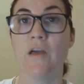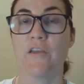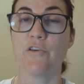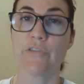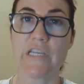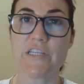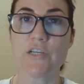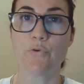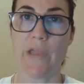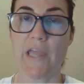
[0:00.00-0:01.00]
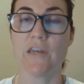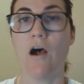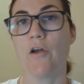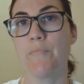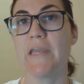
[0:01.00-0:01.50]
You'll need to create an
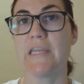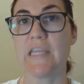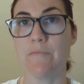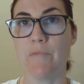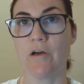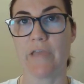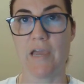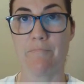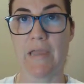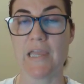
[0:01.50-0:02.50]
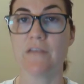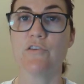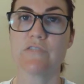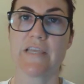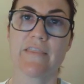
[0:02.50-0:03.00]
automated email campaign
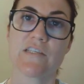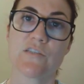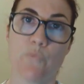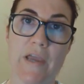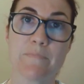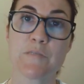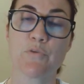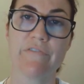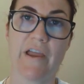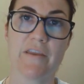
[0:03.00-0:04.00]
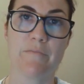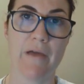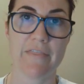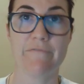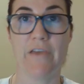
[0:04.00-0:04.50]
using the swipes provided by
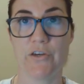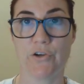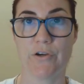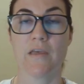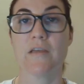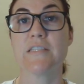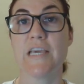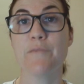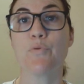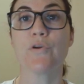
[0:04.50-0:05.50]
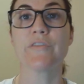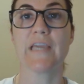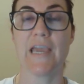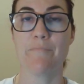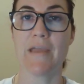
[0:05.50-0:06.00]
the vendor. To import the
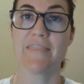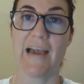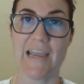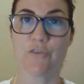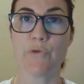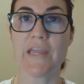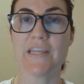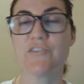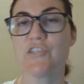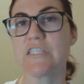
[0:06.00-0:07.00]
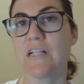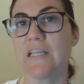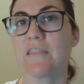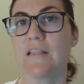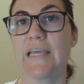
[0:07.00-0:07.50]
campaign that I created, just
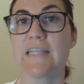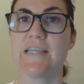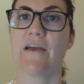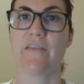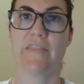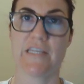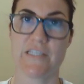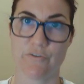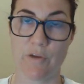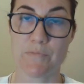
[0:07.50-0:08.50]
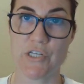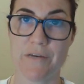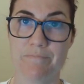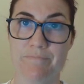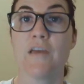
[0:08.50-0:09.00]
click the link down in the
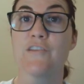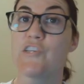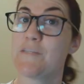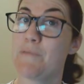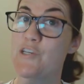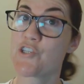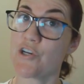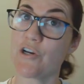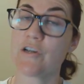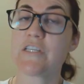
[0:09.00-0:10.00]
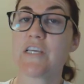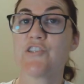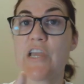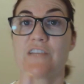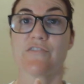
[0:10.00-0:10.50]
description. Just be sure to
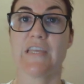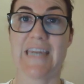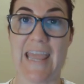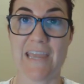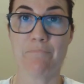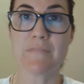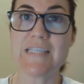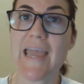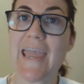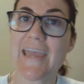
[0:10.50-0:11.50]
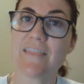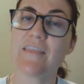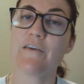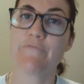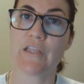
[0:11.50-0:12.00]
change the names and
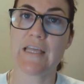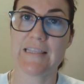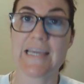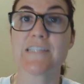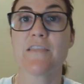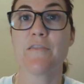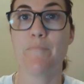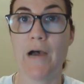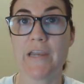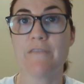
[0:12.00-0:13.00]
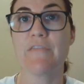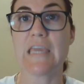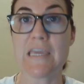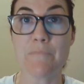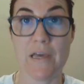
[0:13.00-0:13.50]
the affiliate links in the body of the
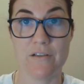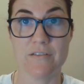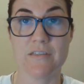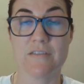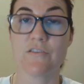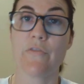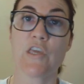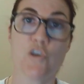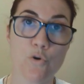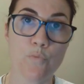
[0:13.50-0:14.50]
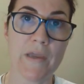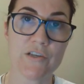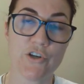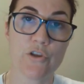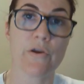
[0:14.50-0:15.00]
emails so that you make
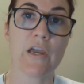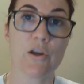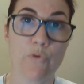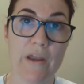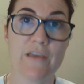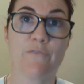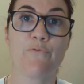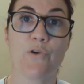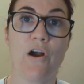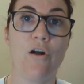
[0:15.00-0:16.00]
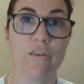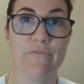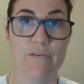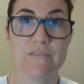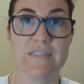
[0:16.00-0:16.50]
sure you get credit for all of
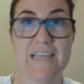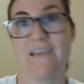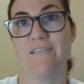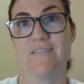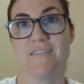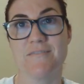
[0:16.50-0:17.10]
those sales.